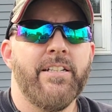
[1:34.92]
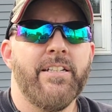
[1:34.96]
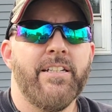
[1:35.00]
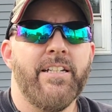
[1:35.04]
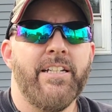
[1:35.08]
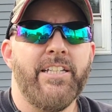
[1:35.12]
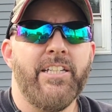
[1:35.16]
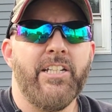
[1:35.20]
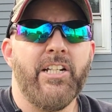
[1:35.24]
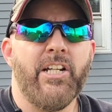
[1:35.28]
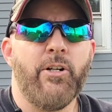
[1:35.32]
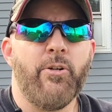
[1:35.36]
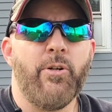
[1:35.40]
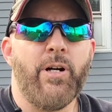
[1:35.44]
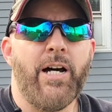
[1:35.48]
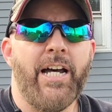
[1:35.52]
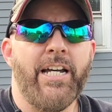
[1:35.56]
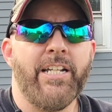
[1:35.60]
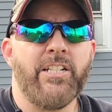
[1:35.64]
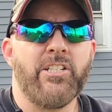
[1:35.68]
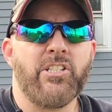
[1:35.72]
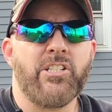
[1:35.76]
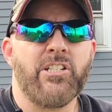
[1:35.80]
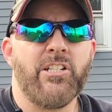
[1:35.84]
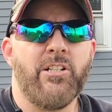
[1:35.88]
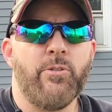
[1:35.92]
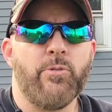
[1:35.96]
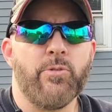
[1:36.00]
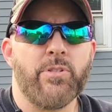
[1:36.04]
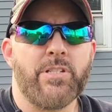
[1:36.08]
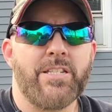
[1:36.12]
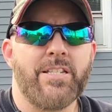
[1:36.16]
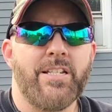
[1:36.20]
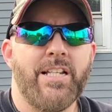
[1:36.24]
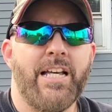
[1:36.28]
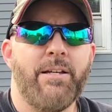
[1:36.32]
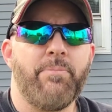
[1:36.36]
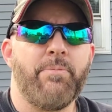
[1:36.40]
You know, I just don't
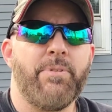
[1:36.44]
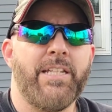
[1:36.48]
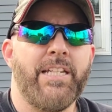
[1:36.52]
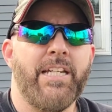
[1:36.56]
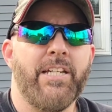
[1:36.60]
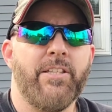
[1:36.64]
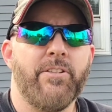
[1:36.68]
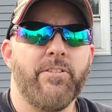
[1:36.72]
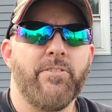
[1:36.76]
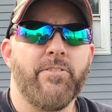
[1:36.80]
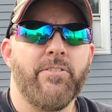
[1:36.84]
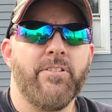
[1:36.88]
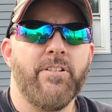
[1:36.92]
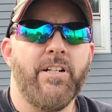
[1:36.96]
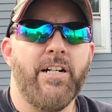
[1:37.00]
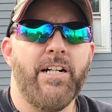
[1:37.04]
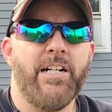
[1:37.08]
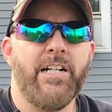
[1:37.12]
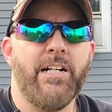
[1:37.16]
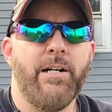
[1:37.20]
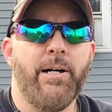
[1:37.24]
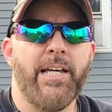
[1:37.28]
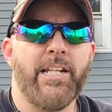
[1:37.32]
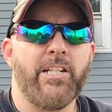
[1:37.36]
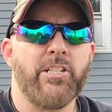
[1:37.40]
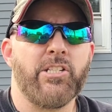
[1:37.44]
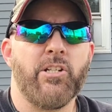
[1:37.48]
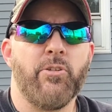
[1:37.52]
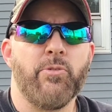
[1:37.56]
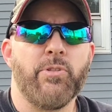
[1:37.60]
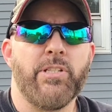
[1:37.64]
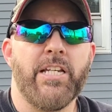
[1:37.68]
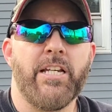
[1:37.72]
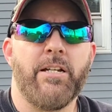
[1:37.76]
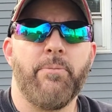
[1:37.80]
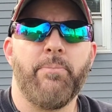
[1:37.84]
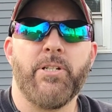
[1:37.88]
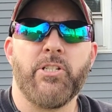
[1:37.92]
slap together. Uh, I just don't
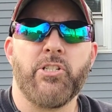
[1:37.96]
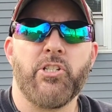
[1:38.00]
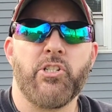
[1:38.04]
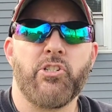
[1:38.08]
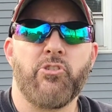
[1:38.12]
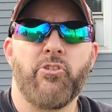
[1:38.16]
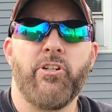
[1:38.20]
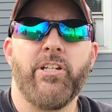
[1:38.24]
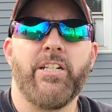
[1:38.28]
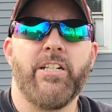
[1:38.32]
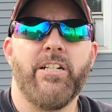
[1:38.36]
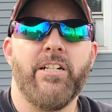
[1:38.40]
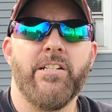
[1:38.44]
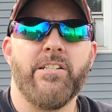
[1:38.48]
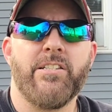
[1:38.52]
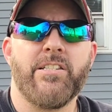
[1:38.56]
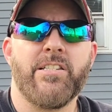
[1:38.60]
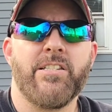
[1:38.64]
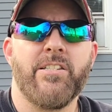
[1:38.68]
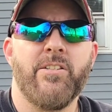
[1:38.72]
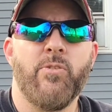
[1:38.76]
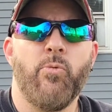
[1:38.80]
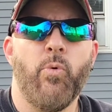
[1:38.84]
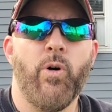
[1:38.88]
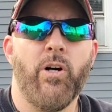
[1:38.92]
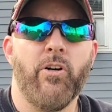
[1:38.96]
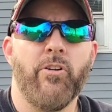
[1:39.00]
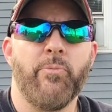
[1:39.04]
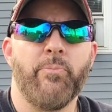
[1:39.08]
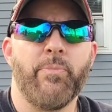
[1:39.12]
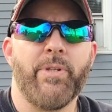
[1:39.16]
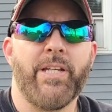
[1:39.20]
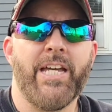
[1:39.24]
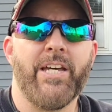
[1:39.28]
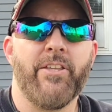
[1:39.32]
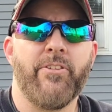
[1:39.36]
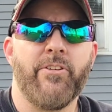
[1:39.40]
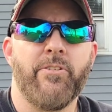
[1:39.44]
take a bunch of straight cuts, weld them
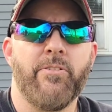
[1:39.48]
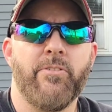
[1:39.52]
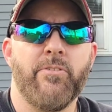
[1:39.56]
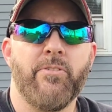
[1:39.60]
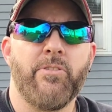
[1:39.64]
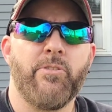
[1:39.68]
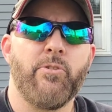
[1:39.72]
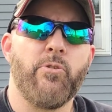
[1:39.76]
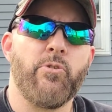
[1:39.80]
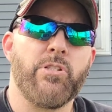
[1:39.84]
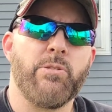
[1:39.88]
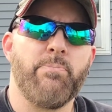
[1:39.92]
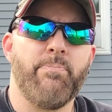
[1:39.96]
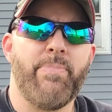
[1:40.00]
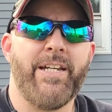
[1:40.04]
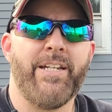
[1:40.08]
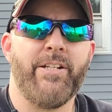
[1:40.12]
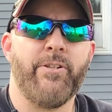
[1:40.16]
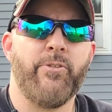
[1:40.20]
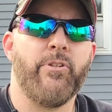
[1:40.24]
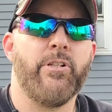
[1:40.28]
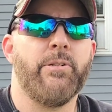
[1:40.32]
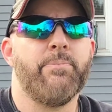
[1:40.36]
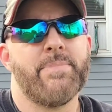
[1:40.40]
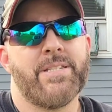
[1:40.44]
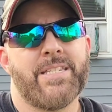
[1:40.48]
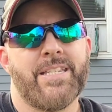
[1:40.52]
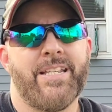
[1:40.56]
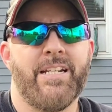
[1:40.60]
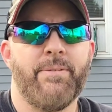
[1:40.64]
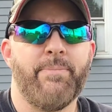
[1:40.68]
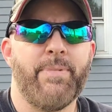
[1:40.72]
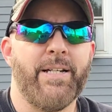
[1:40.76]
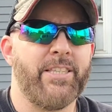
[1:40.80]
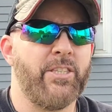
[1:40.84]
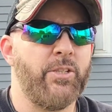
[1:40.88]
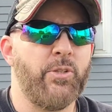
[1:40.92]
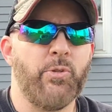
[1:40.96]
together, throw some paint on them, send
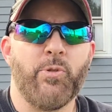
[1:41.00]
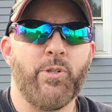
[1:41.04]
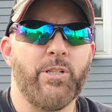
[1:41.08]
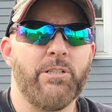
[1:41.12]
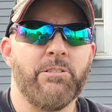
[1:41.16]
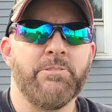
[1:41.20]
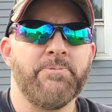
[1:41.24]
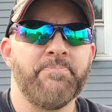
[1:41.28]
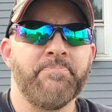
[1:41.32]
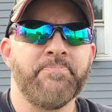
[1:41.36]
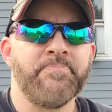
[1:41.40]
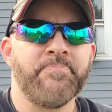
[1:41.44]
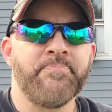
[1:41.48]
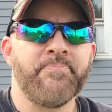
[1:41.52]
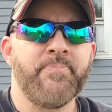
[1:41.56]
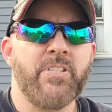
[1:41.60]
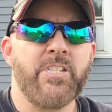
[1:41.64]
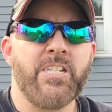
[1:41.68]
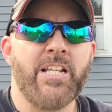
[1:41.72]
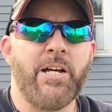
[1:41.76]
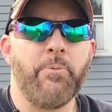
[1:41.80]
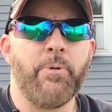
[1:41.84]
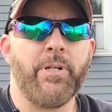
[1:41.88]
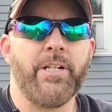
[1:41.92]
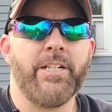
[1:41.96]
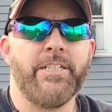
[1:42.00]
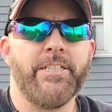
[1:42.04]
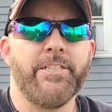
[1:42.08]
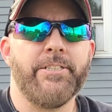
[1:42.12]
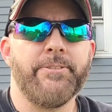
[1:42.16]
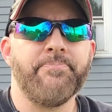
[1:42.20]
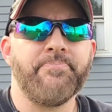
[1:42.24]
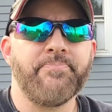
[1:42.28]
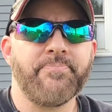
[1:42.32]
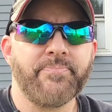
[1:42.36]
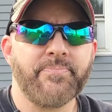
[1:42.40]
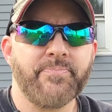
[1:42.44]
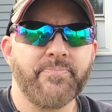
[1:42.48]
them out the door. It's not what I do.
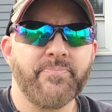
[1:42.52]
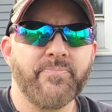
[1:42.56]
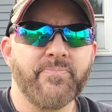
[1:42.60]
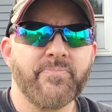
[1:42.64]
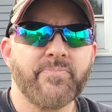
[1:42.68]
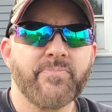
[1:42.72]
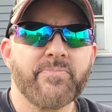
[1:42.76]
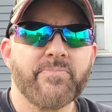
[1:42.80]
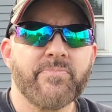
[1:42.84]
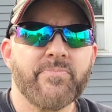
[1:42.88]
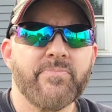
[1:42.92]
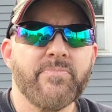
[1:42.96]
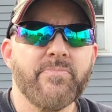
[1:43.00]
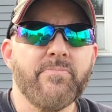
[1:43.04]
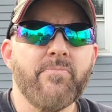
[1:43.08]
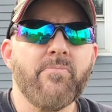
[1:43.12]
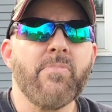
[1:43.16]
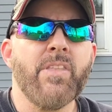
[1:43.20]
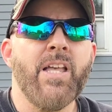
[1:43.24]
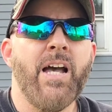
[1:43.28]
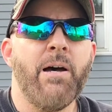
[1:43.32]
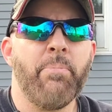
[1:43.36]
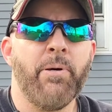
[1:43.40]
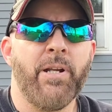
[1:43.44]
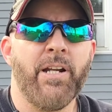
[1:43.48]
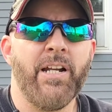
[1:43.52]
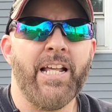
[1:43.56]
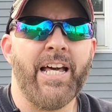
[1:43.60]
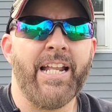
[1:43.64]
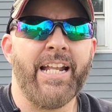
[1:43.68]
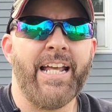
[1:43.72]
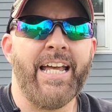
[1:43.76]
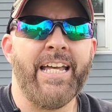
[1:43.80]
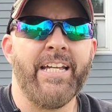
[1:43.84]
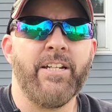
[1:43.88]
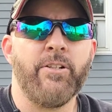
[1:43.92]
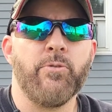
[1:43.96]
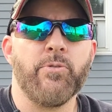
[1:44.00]
I put a lot
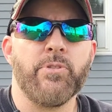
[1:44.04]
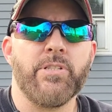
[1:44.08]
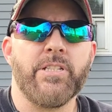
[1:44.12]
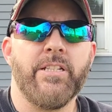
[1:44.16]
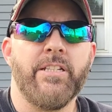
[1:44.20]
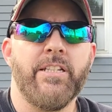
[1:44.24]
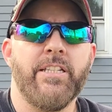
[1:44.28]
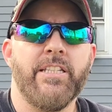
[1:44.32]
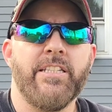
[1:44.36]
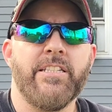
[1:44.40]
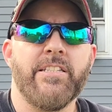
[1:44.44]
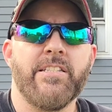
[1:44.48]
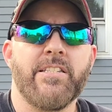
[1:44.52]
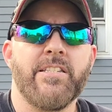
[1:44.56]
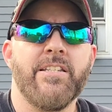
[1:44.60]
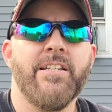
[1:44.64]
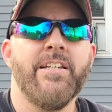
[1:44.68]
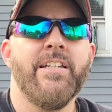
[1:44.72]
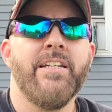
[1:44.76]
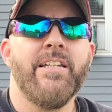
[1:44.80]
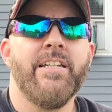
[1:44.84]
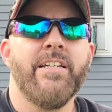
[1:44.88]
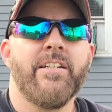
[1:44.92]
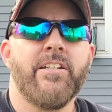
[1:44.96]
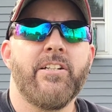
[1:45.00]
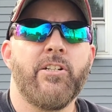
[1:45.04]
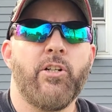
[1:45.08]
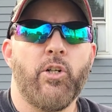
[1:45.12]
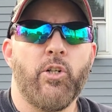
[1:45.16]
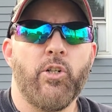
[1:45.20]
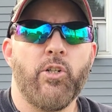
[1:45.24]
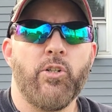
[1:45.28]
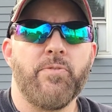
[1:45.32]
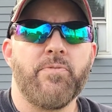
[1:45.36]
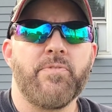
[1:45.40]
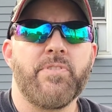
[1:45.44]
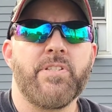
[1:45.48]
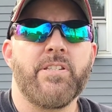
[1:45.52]
of angles in these
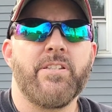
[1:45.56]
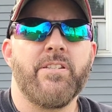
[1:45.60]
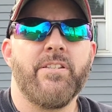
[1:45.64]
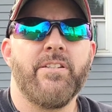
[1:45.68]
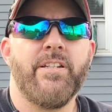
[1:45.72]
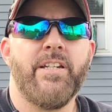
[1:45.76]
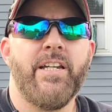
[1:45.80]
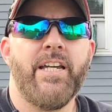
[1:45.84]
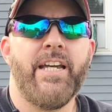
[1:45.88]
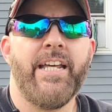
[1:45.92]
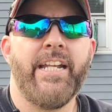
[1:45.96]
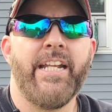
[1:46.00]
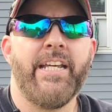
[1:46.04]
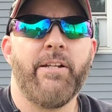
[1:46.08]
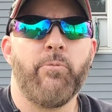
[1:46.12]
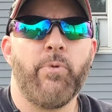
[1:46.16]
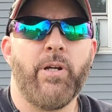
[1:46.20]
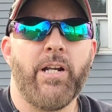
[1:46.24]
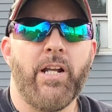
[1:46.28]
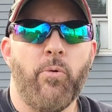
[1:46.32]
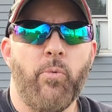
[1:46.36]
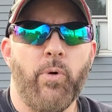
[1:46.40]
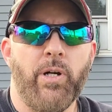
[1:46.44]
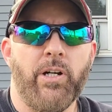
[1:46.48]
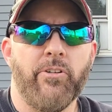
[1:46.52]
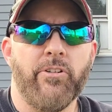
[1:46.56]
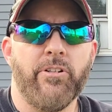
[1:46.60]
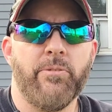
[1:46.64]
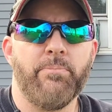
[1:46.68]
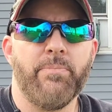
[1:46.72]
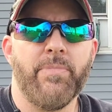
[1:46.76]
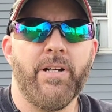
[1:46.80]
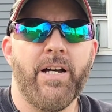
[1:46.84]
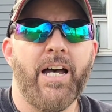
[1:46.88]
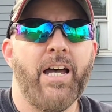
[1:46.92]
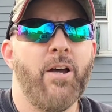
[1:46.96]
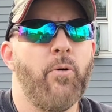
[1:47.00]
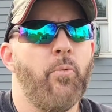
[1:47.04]
curves. And then when I weld them,
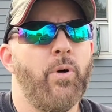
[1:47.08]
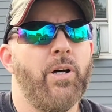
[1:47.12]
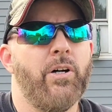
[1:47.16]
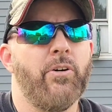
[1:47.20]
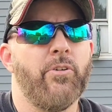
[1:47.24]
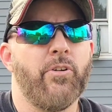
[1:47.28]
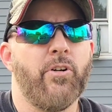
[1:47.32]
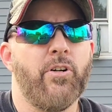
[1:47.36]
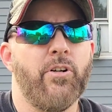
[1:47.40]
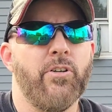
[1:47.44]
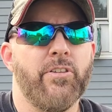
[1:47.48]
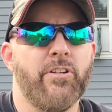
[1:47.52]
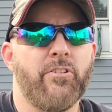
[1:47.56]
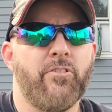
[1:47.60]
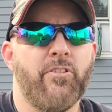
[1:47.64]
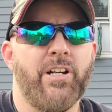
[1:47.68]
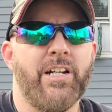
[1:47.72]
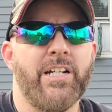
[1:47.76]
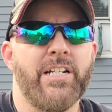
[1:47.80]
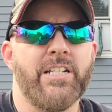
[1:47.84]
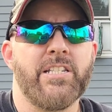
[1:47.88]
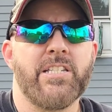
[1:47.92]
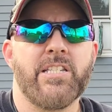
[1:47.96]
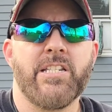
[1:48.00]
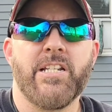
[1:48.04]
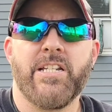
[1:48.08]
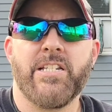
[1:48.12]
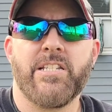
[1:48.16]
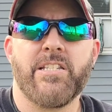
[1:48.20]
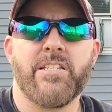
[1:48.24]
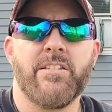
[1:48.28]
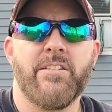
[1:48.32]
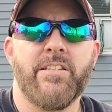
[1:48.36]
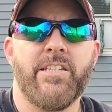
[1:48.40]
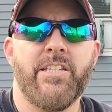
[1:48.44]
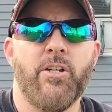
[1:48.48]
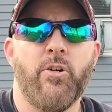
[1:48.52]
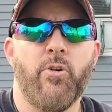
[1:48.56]
I weld all the grinds nice,
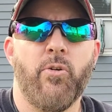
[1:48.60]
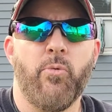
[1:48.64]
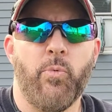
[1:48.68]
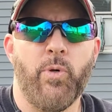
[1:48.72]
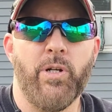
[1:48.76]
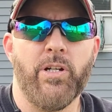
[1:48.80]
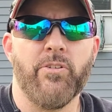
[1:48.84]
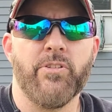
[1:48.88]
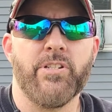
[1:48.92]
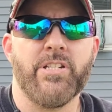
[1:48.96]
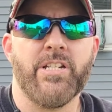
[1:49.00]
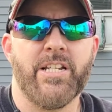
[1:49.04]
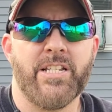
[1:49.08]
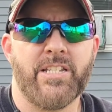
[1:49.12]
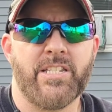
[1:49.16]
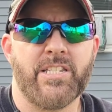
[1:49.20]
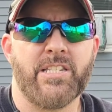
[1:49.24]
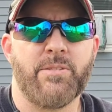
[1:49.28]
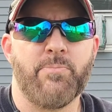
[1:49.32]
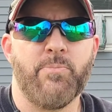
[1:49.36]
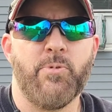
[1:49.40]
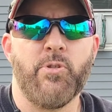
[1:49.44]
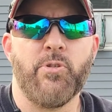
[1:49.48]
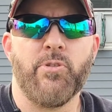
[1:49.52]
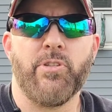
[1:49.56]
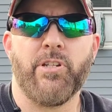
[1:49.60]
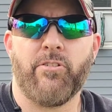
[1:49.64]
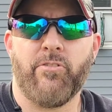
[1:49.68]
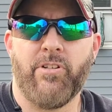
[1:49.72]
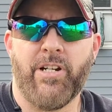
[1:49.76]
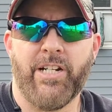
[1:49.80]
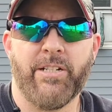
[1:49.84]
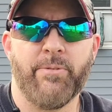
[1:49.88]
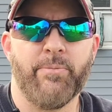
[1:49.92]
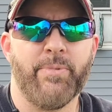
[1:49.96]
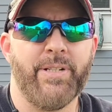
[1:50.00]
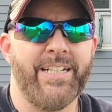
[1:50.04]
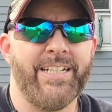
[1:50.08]
you know, welds nice and smooth. I
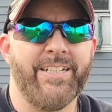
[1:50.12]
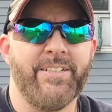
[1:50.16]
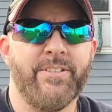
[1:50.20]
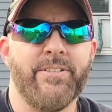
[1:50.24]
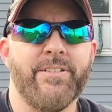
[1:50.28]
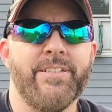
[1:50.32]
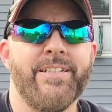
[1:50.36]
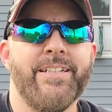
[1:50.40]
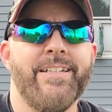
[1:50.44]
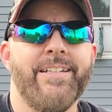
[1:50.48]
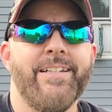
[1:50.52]
grind them down